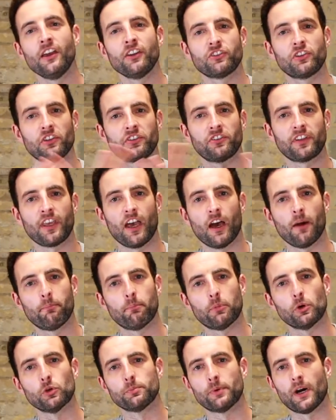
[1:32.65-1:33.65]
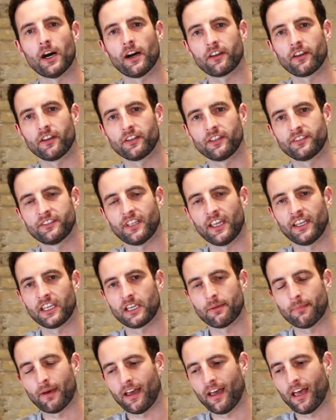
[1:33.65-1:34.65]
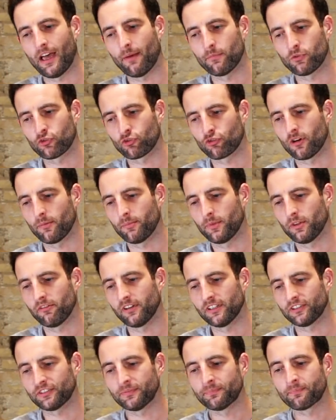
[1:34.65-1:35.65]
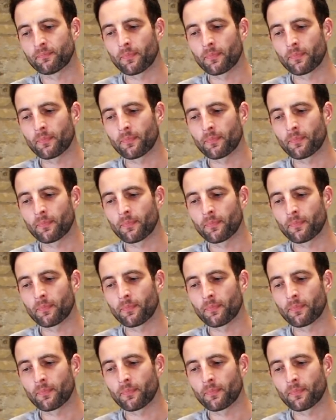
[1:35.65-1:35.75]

just to get a ballpark understanding about how much grip there is.